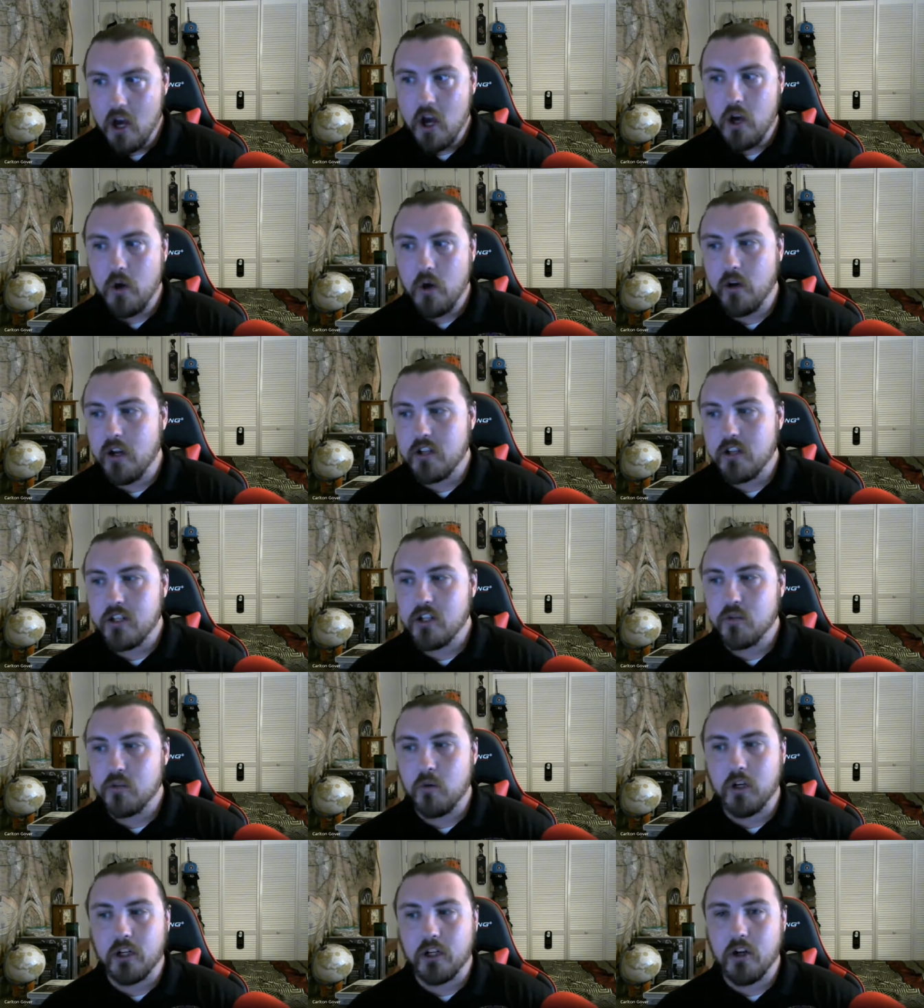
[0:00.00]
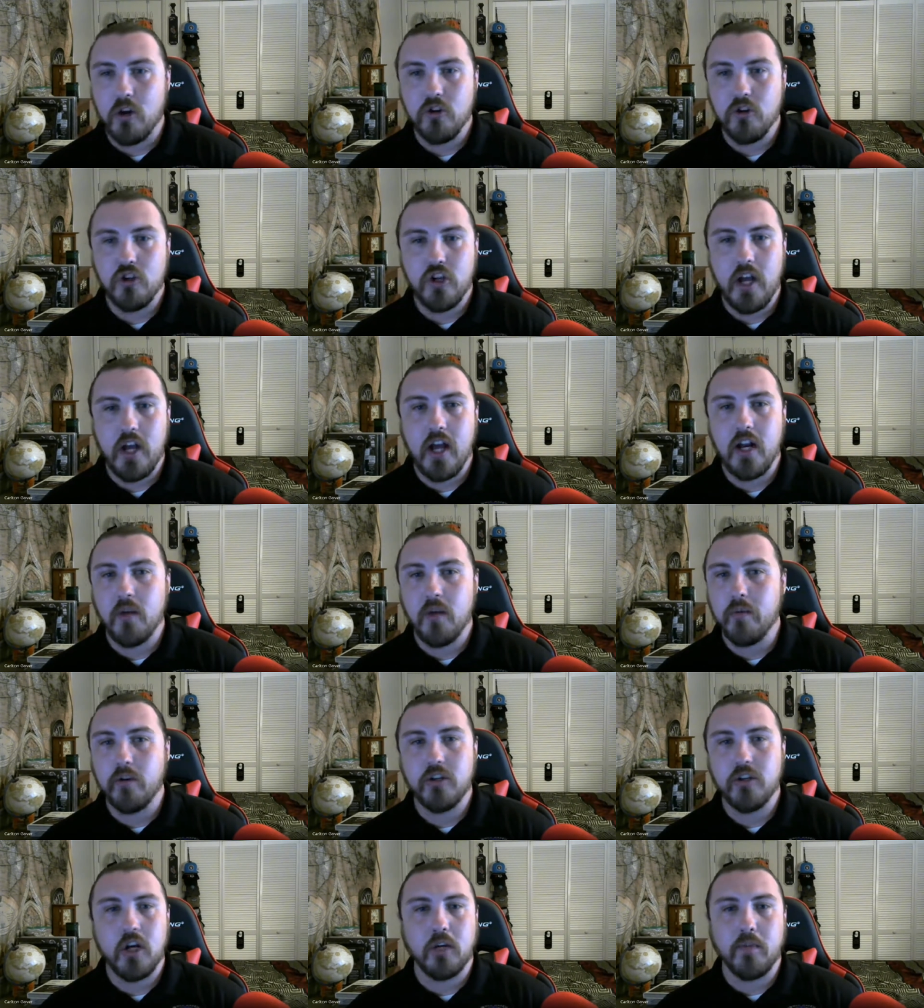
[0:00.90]
who does this work in Oceania? And we
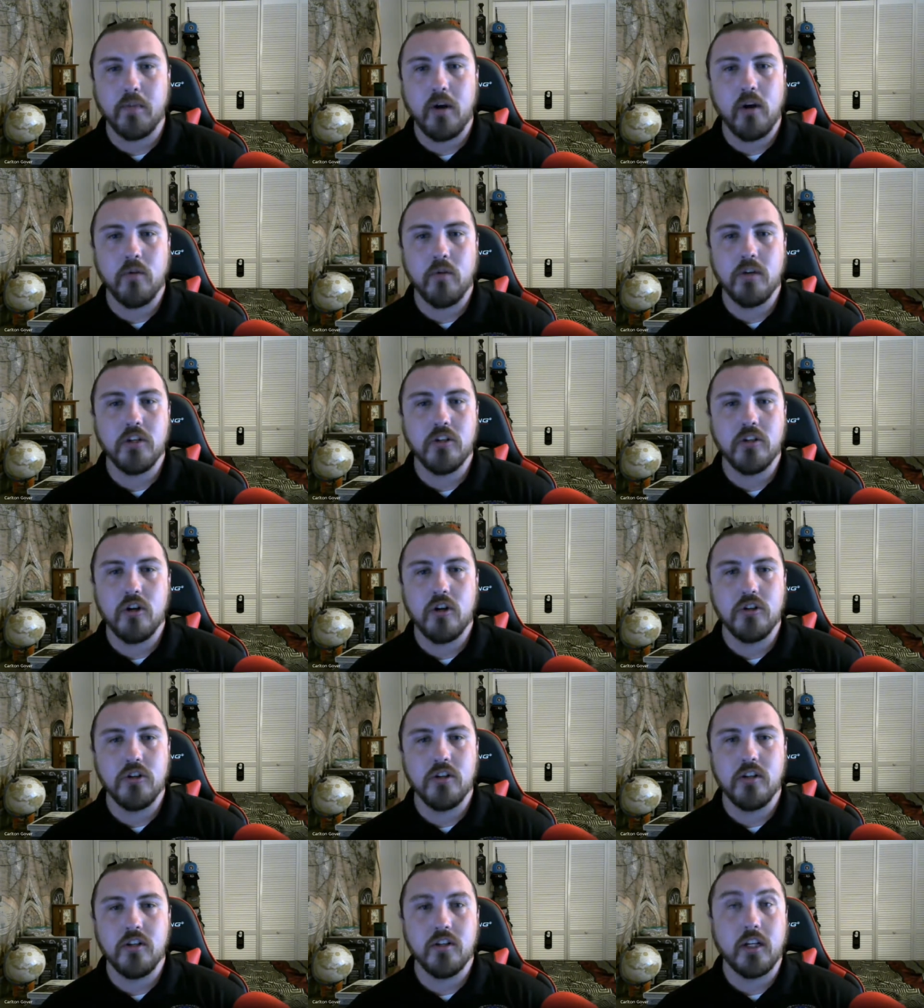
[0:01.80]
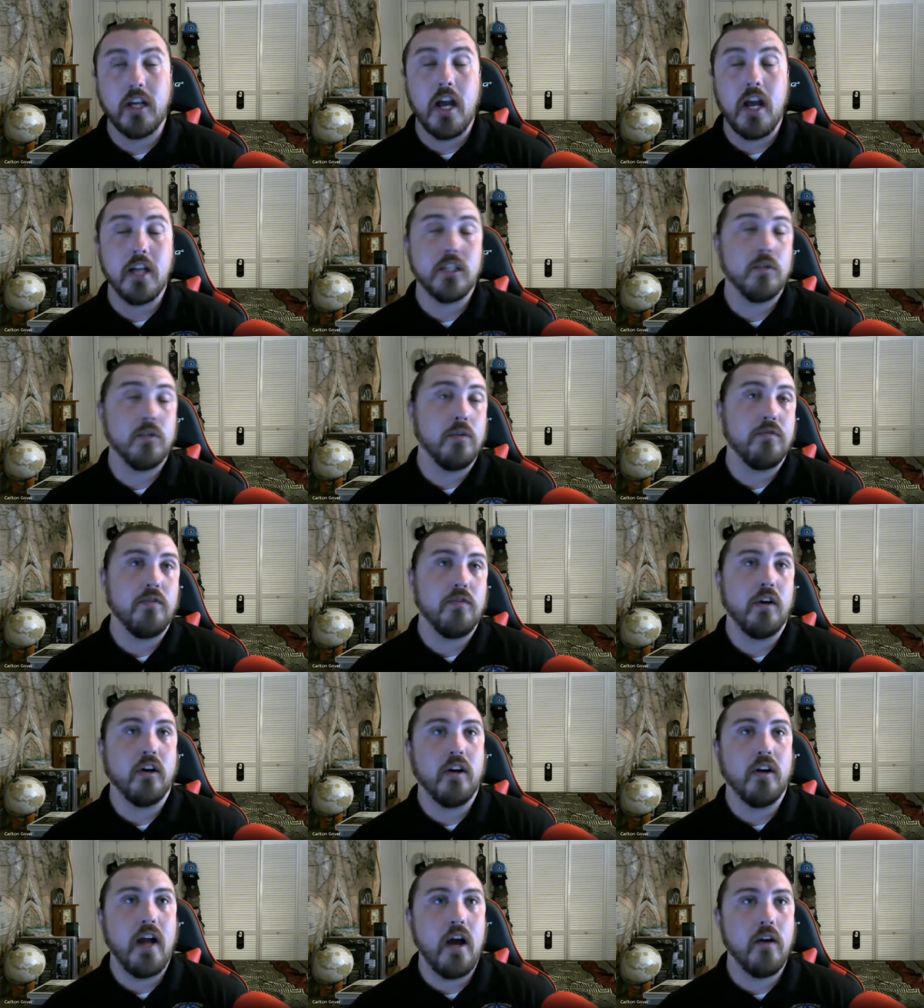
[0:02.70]
were talking about our research. And he's like, yeah, so we
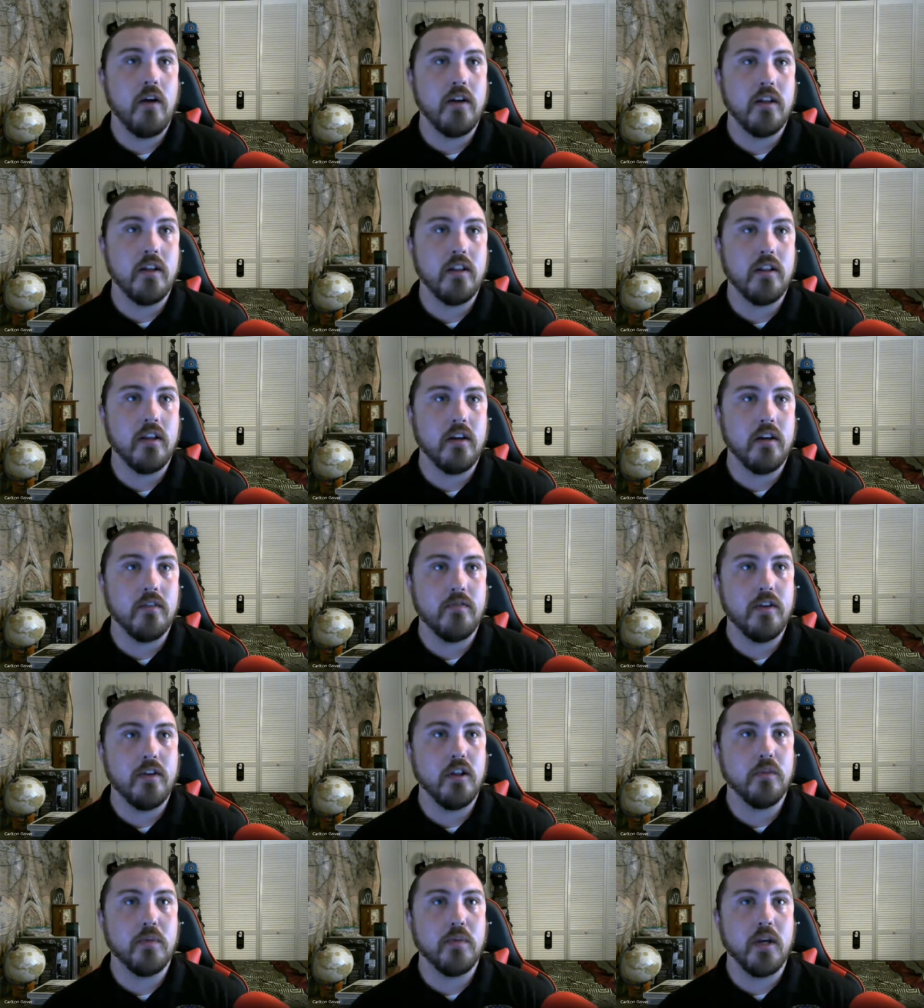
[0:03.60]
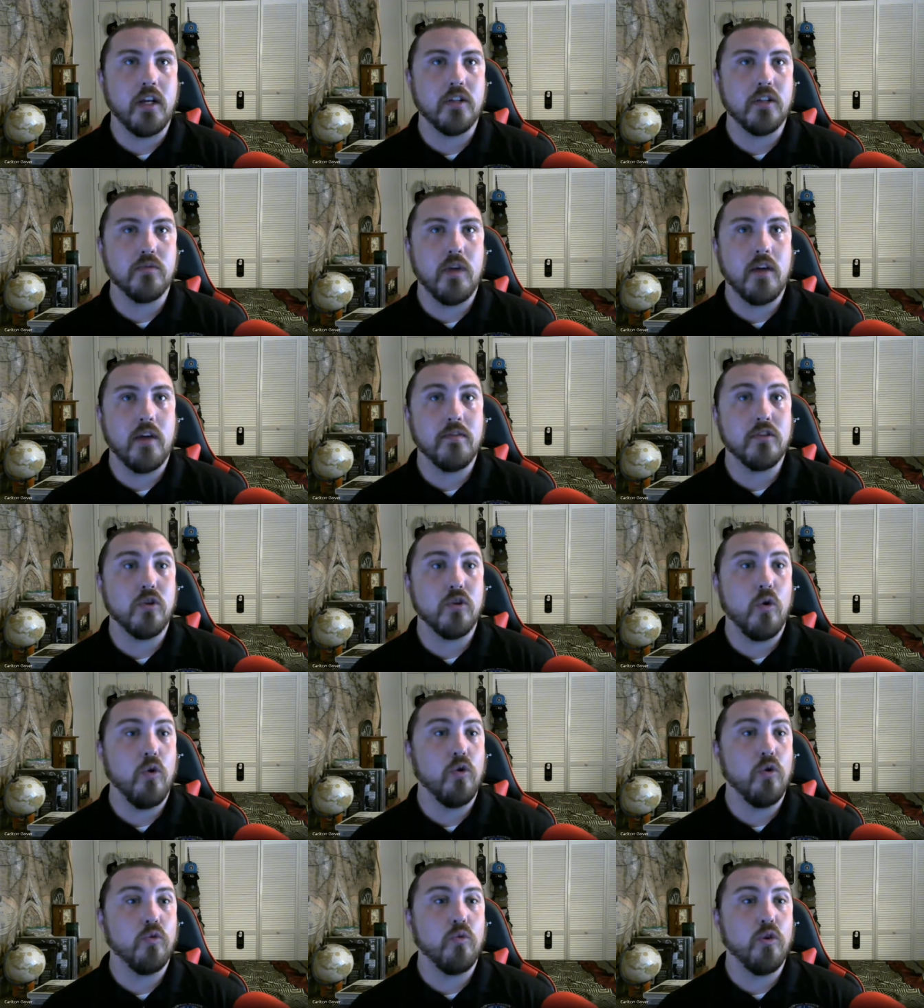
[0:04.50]
figured out in the Philippines, we have this
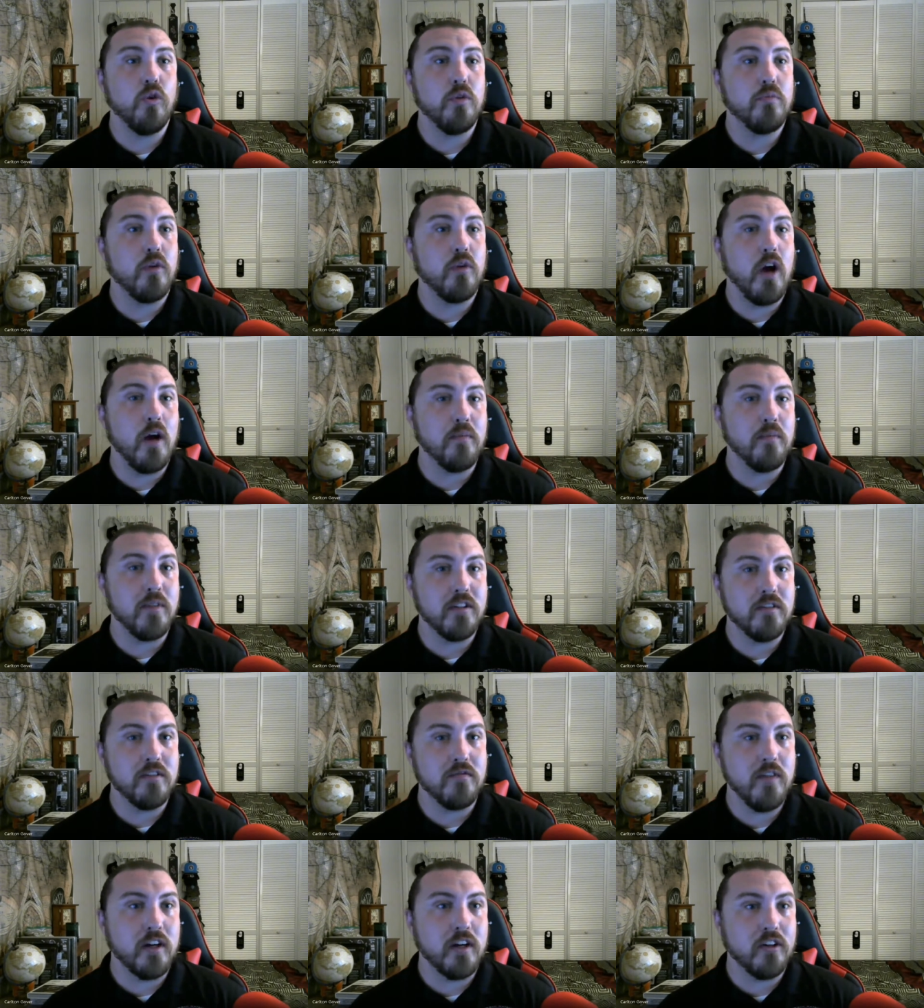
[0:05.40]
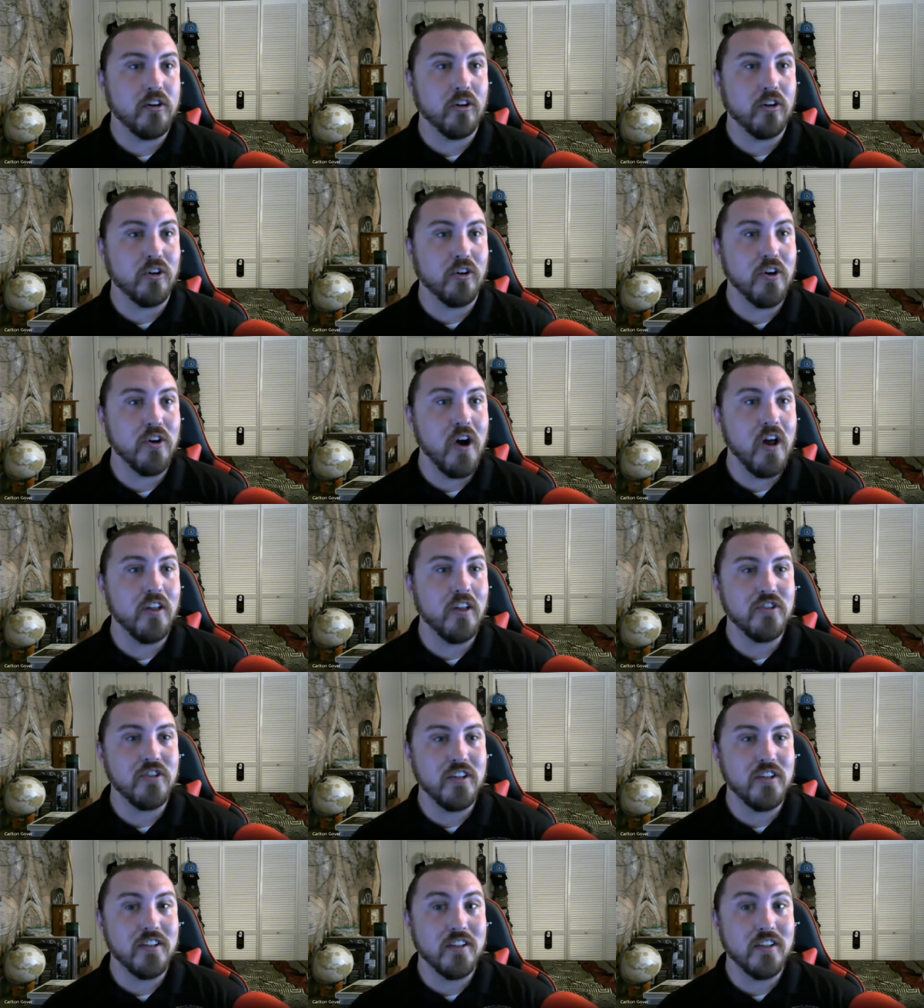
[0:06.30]
old wood problem that's affected our
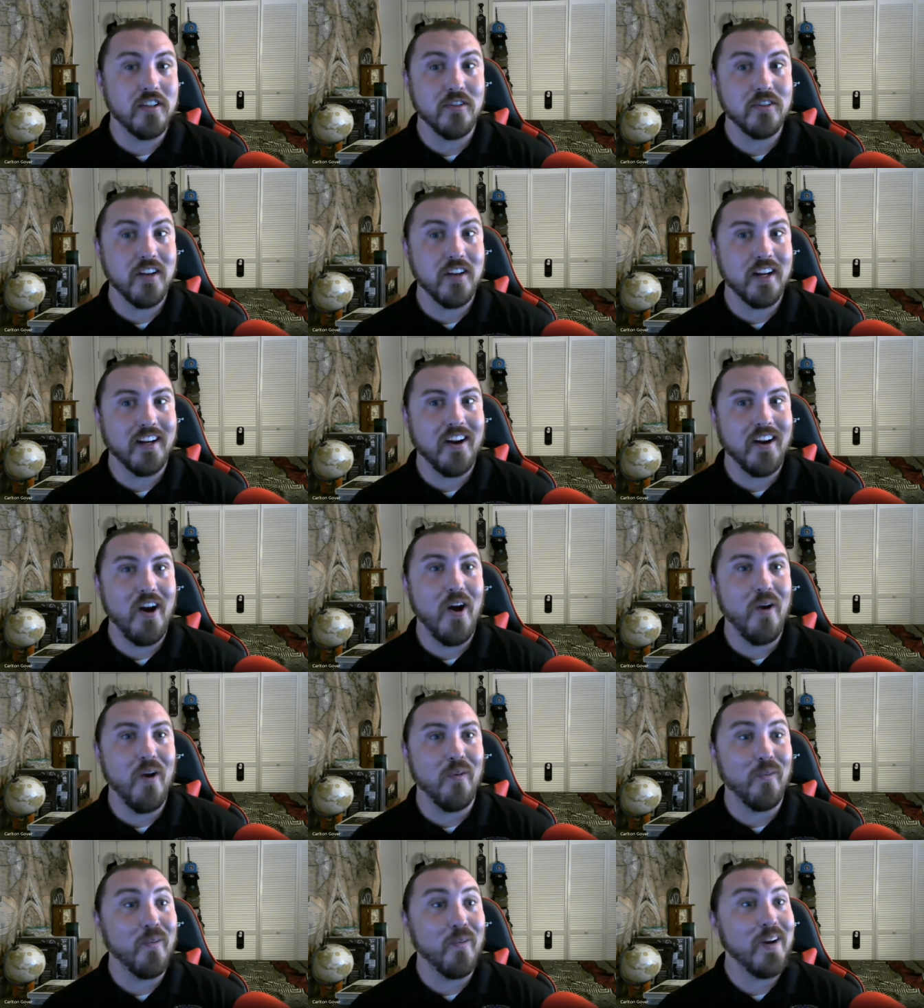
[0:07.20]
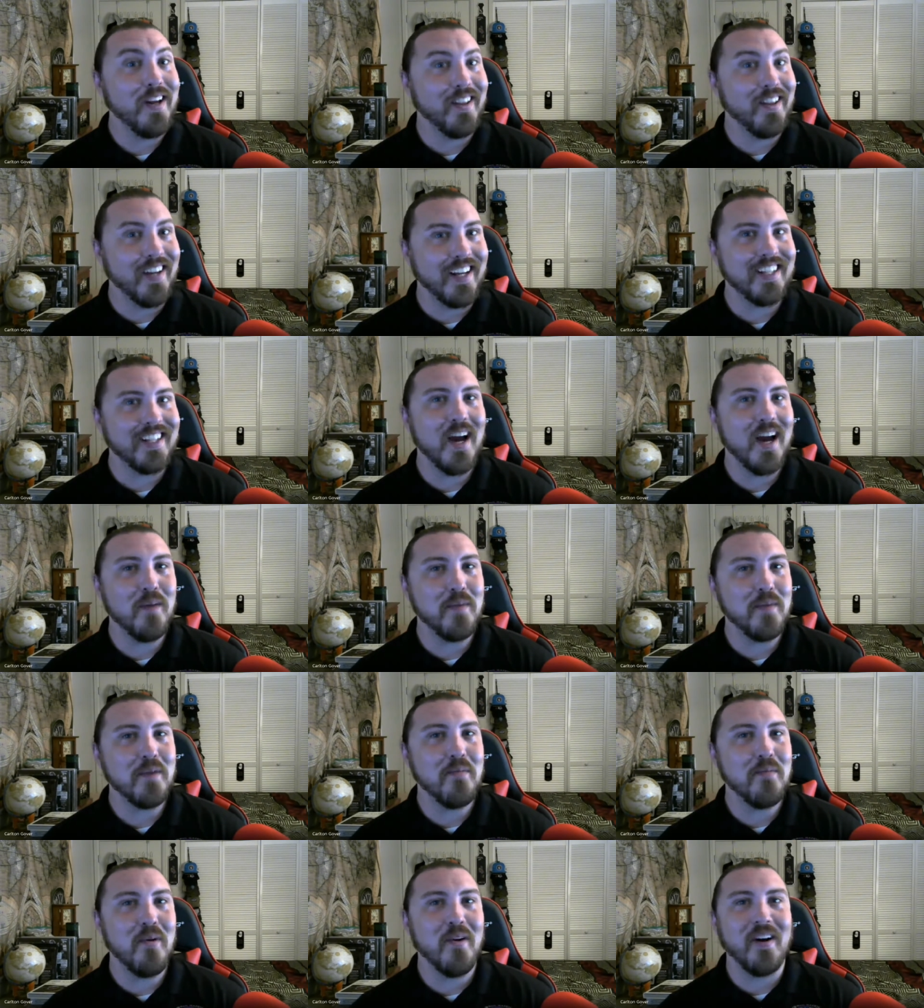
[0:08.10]
chronologies. And I was like, oh, really? Tell
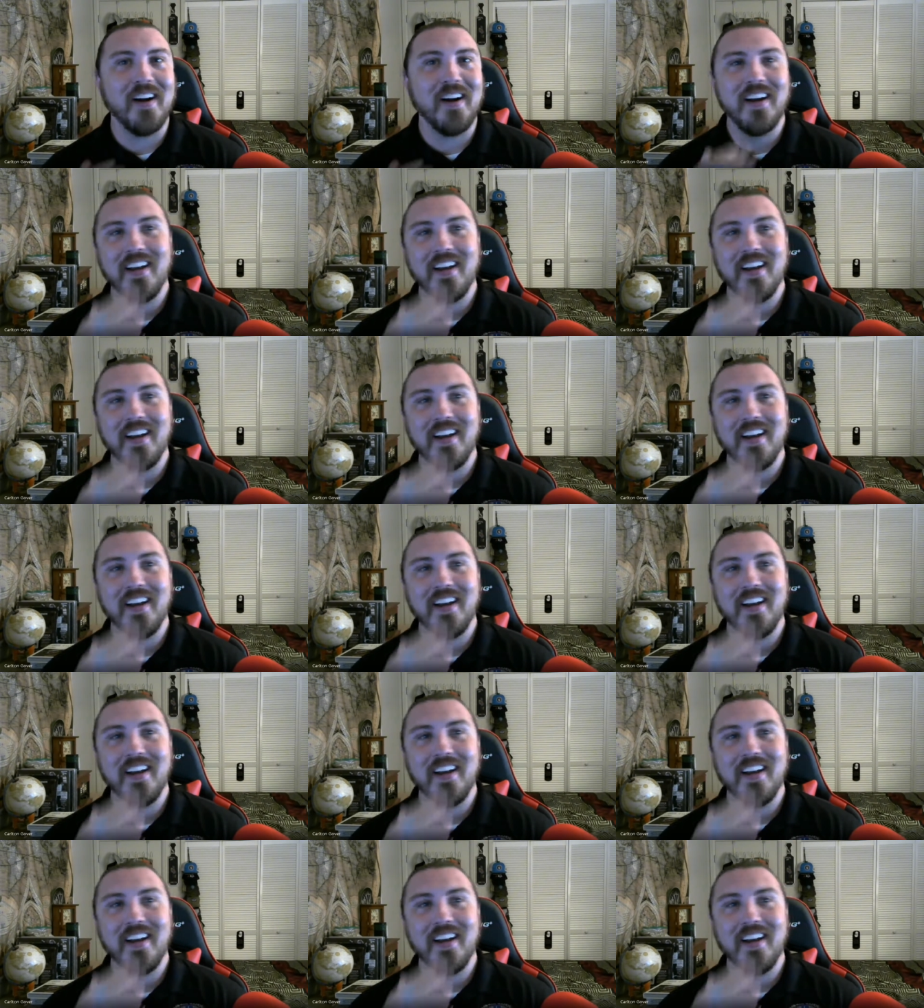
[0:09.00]
me more.